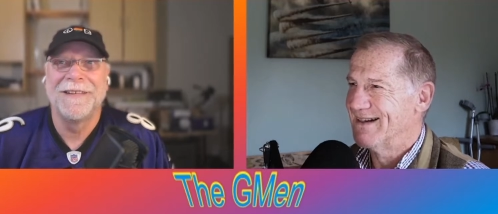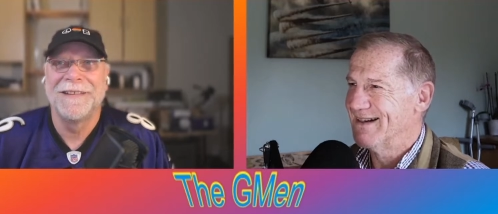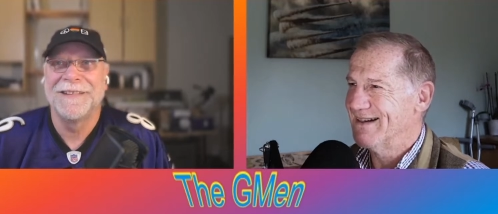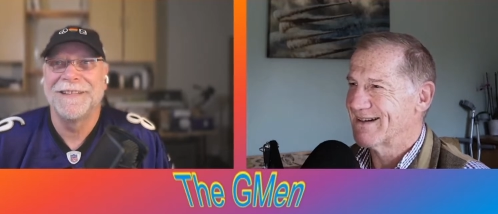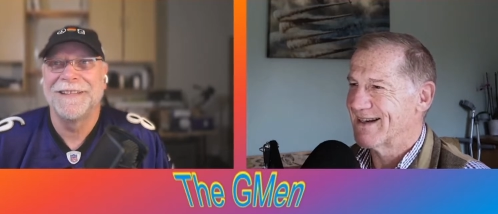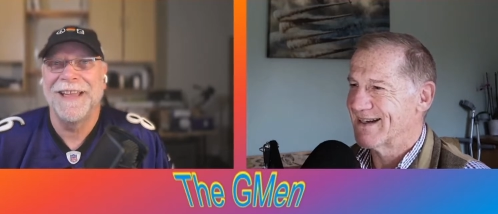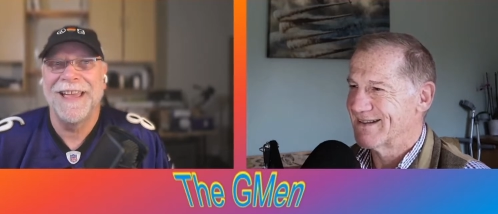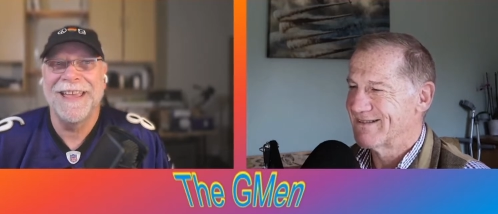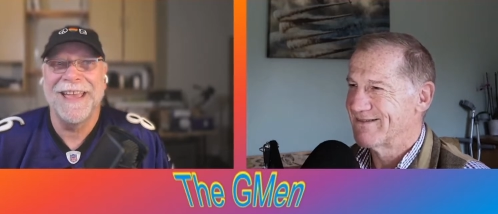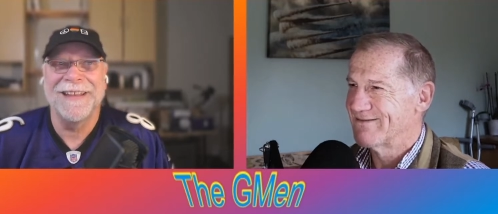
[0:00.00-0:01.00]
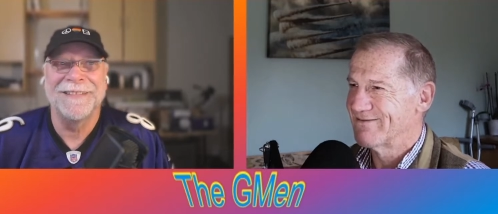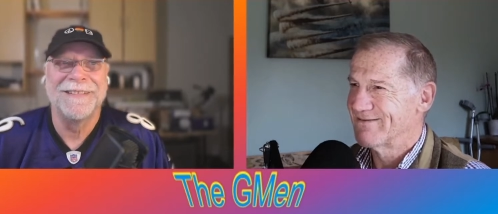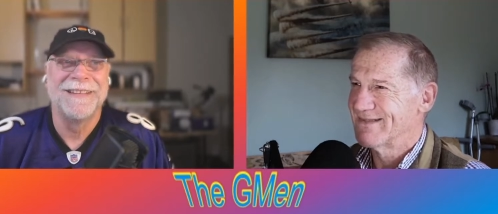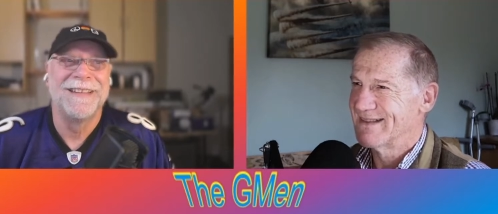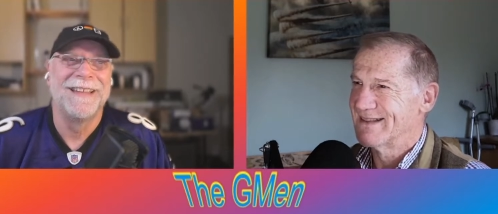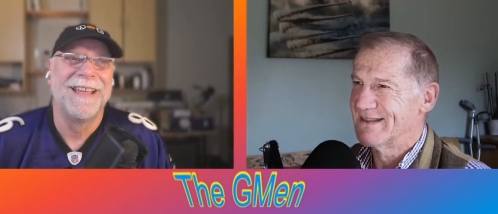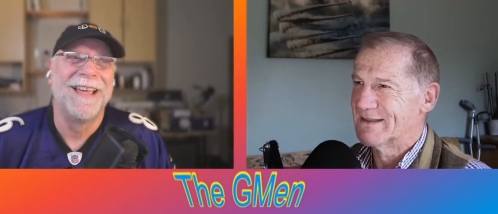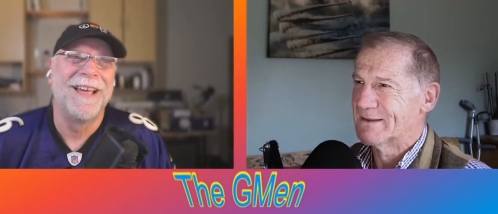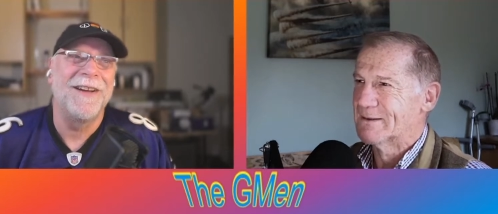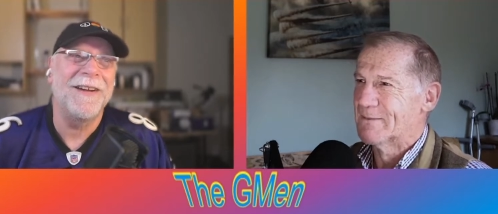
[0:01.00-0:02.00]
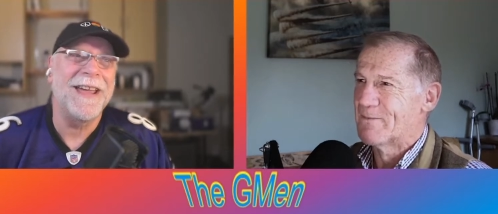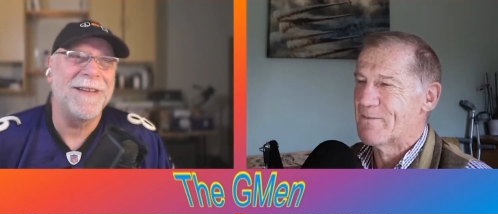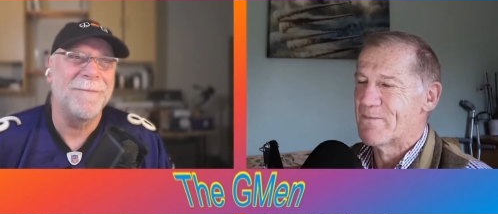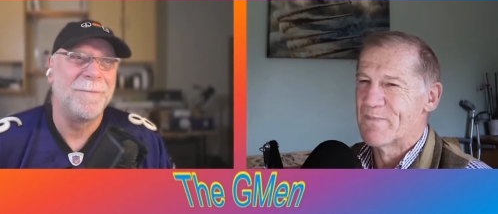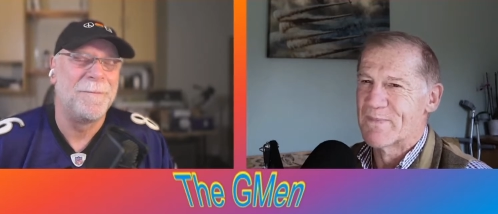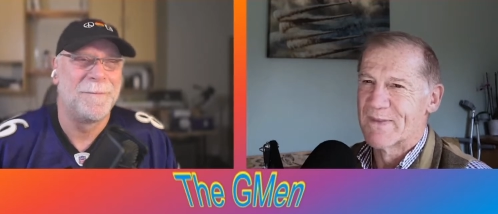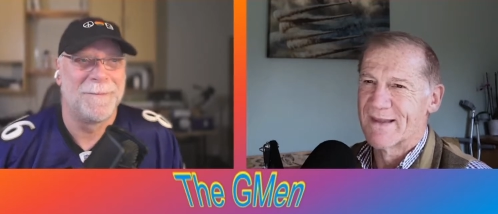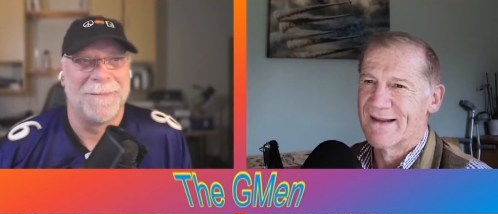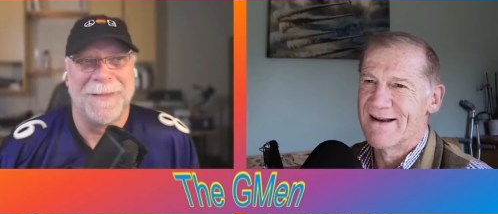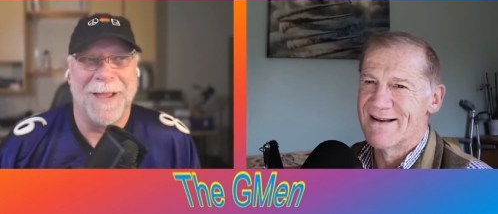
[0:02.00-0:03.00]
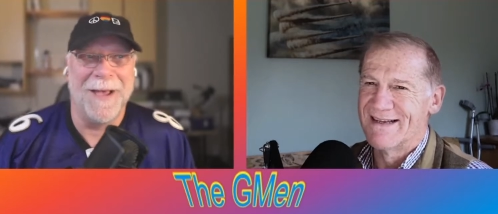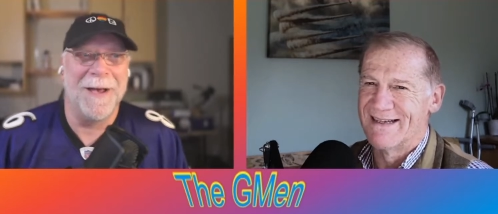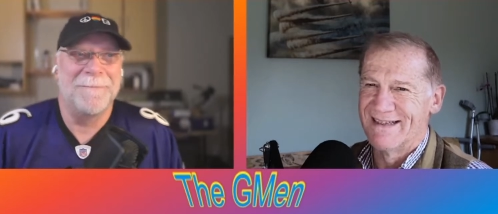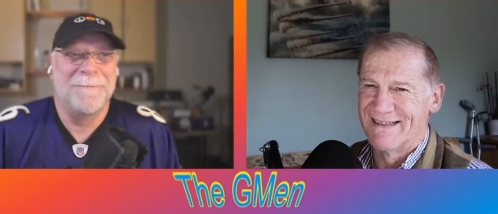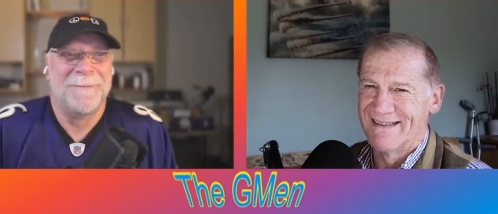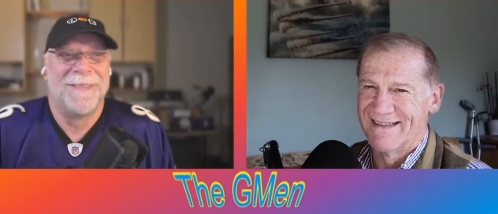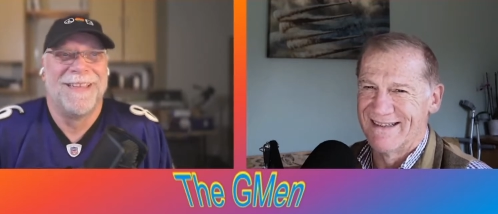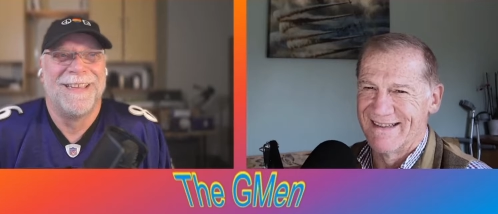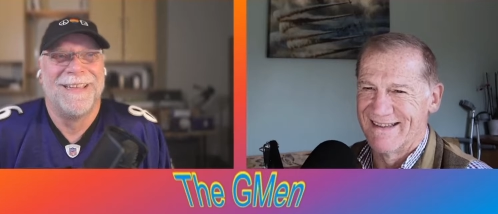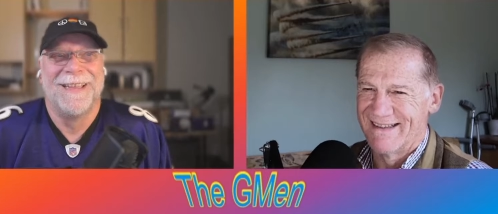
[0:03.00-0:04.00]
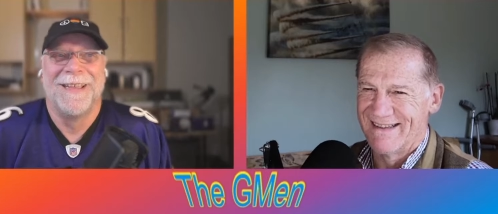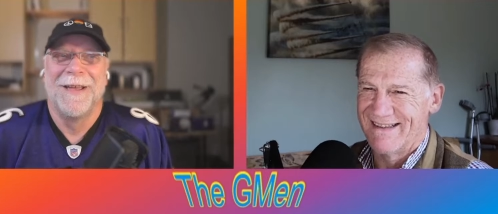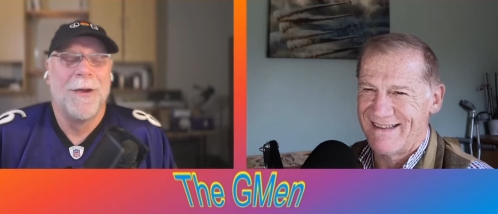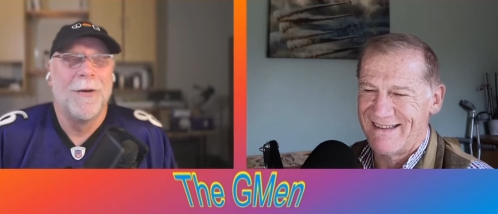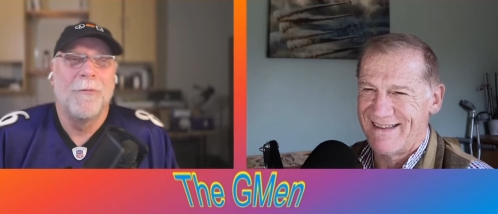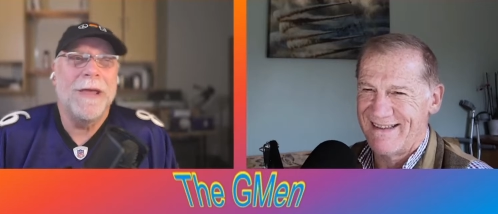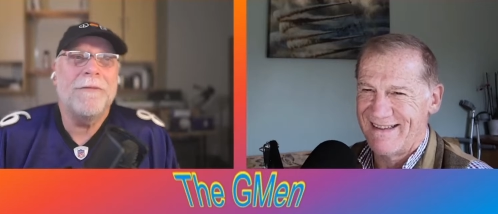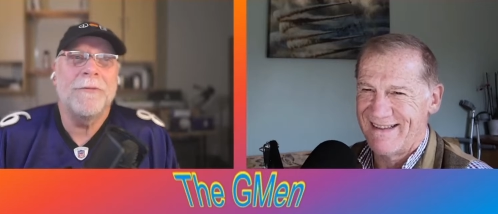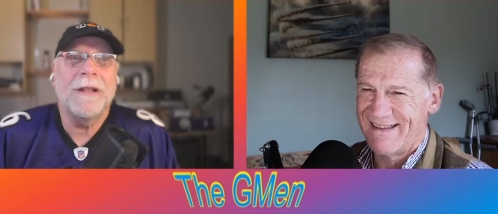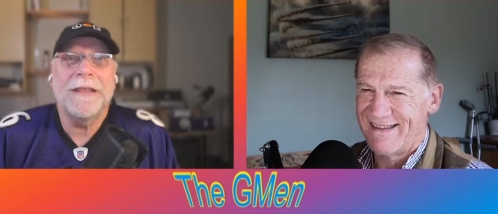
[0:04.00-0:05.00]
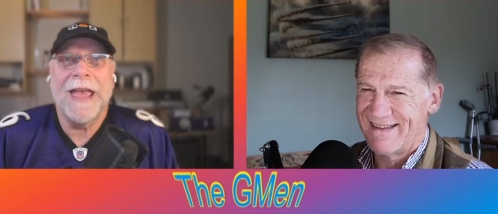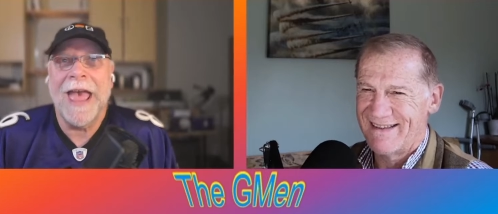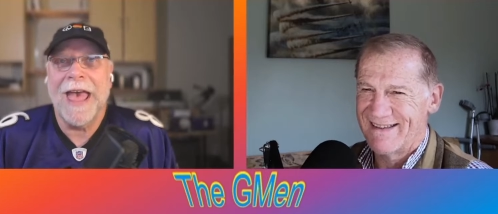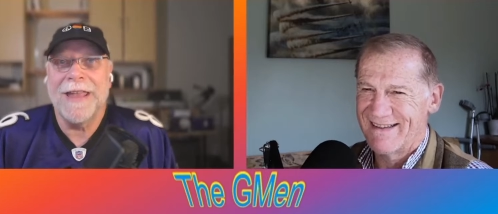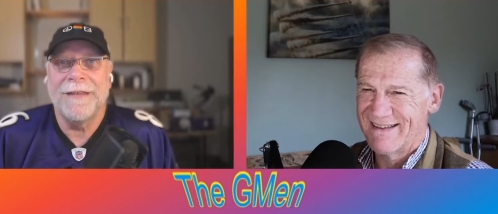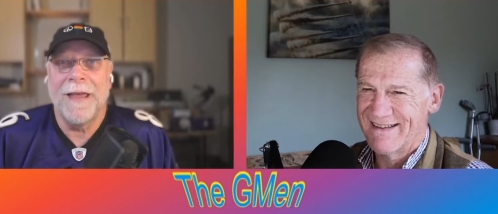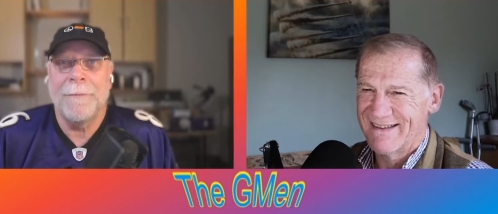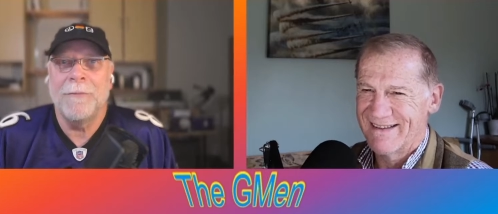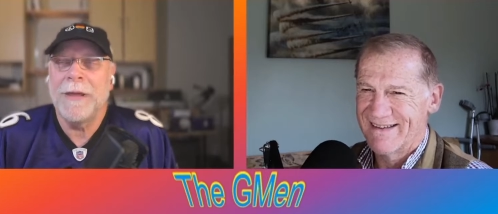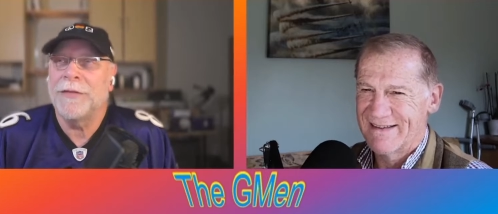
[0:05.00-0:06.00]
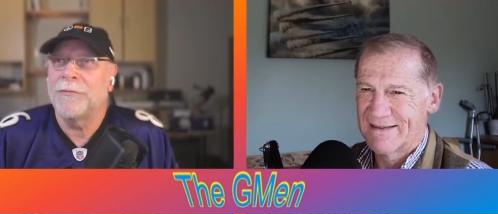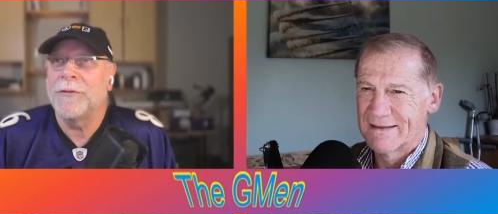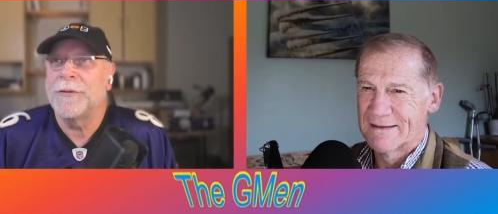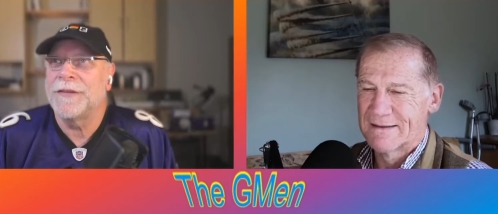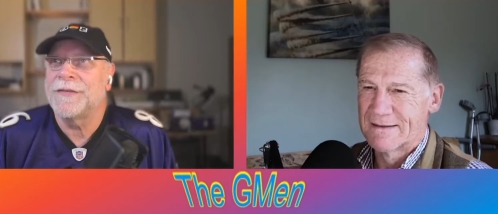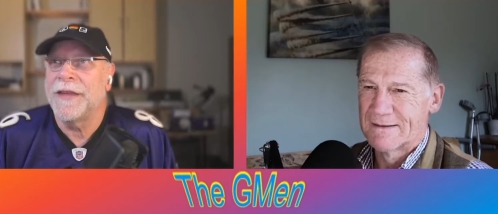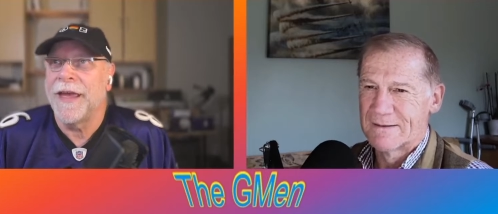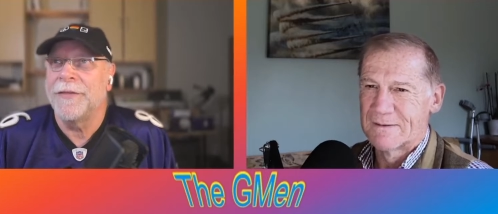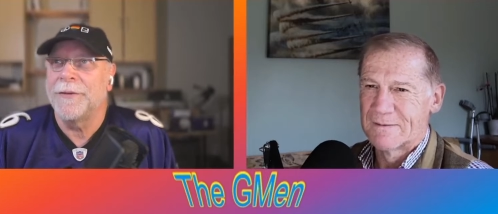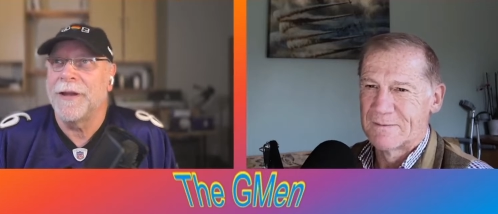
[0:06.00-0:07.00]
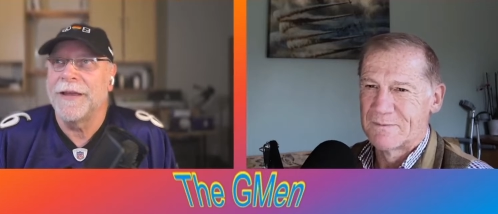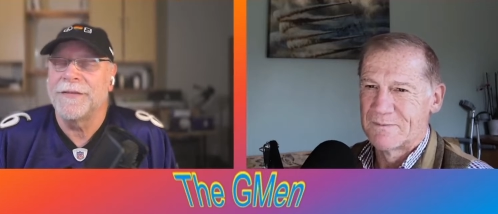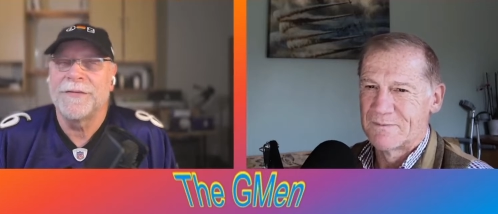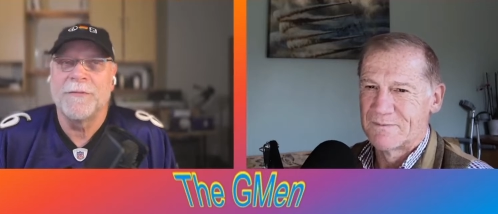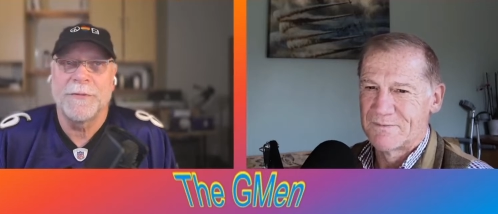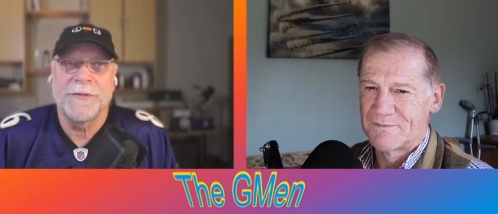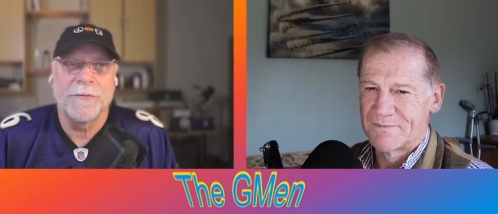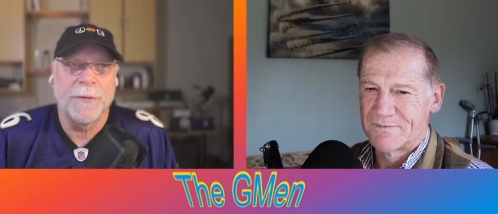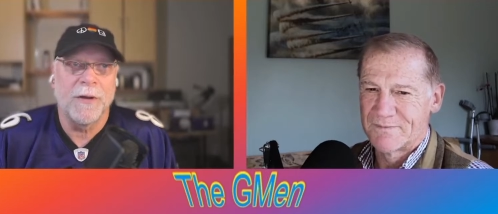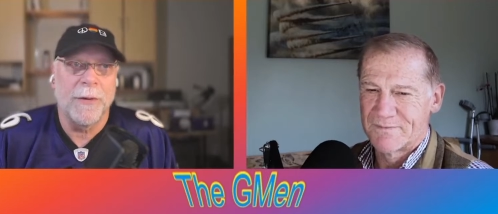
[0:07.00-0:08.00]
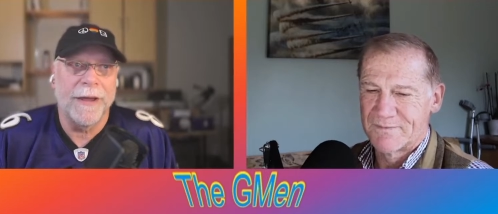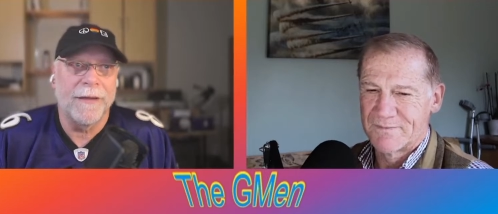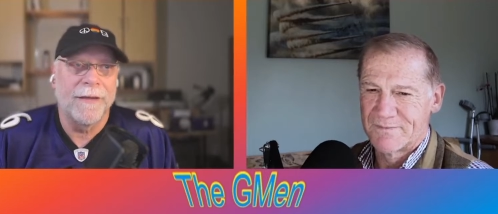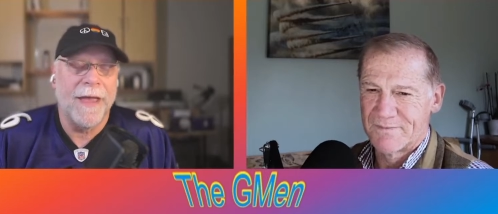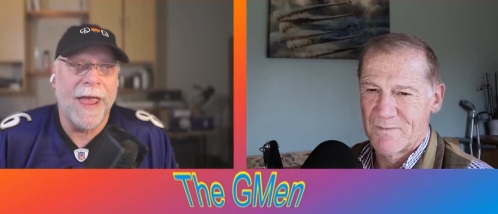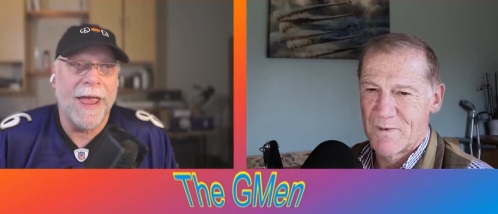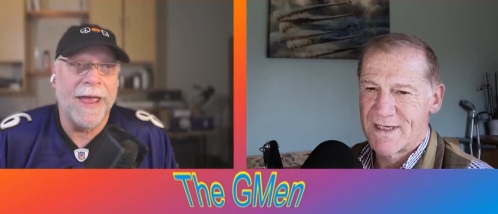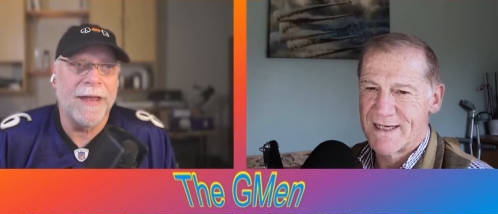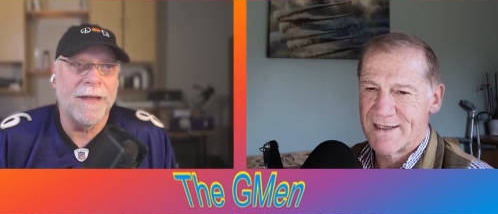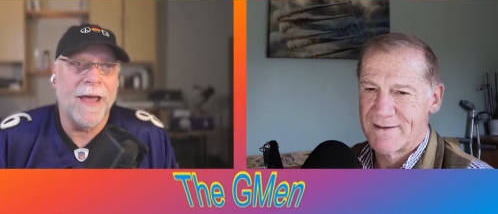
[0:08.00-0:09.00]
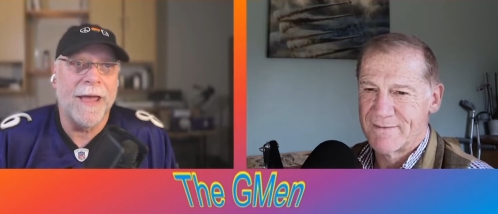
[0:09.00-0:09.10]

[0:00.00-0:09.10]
Speaker 1: Okay. I can. All right. Um, we really had. I mean, we threw this together like super, super quick. We and did.